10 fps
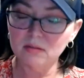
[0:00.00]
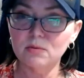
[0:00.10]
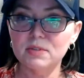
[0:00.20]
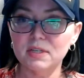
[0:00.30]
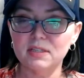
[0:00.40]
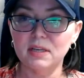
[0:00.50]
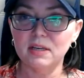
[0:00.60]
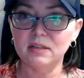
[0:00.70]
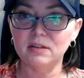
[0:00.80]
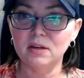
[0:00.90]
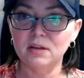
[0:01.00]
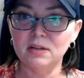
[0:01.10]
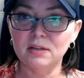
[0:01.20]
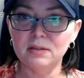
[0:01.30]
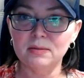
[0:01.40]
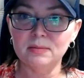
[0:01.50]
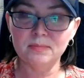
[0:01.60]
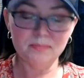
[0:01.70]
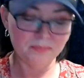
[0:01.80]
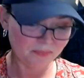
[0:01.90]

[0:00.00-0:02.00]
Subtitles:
what was I saying? Oh,